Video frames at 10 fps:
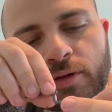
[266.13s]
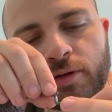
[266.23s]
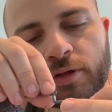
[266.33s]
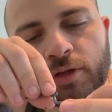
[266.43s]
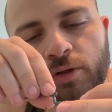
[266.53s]

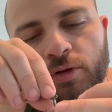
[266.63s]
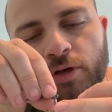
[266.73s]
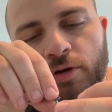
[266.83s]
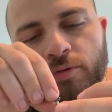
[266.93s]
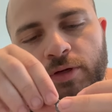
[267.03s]
It'll
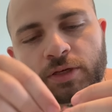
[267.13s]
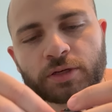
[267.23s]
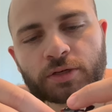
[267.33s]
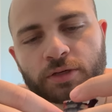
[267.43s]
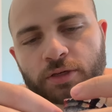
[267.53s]
go
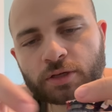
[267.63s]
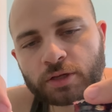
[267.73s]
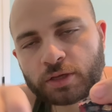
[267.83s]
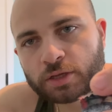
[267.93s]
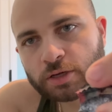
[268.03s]
in
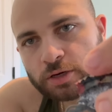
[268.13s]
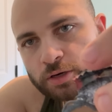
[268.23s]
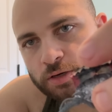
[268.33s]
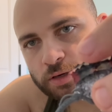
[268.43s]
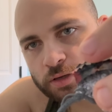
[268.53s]

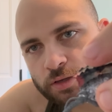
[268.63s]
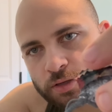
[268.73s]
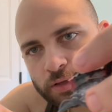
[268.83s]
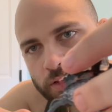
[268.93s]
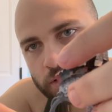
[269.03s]
here.
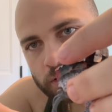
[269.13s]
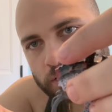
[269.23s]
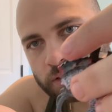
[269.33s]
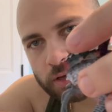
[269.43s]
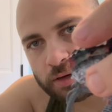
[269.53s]

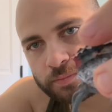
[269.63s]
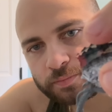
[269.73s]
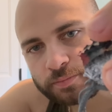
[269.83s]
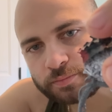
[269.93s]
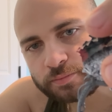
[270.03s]
Yeah.
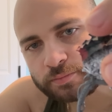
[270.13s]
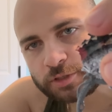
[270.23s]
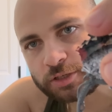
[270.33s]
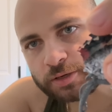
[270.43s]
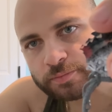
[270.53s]

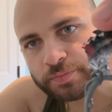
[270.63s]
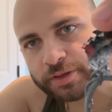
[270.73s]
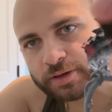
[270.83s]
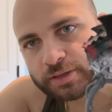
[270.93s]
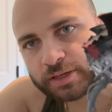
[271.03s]
Okay.
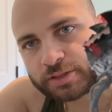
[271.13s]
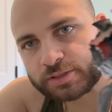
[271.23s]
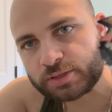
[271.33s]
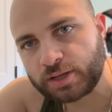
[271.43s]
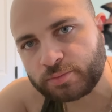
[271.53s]
Yeah, I like this
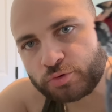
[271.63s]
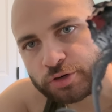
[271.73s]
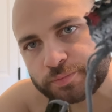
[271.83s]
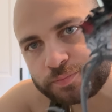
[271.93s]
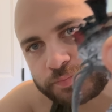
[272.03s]
a lot
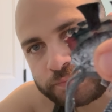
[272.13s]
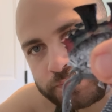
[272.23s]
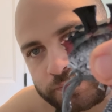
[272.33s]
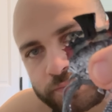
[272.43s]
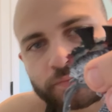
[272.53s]
more.
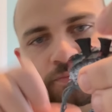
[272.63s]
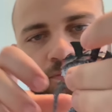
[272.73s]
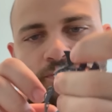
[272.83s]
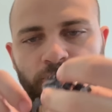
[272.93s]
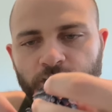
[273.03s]

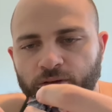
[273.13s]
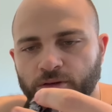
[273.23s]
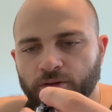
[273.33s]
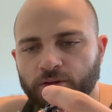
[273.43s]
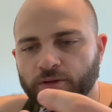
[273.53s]

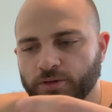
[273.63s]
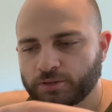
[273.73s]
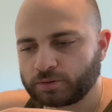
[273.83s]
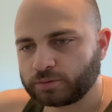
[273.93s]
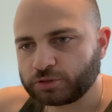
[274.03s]

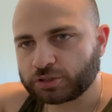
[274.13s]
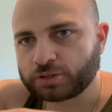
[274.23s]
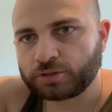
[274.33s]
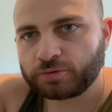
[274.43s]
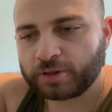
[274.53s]
Let me just
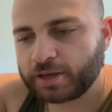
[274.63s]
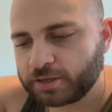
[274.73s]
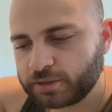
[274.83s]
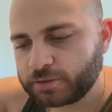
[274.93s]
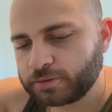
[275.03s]
glue that
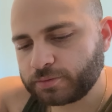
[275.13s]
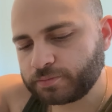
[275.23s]
in.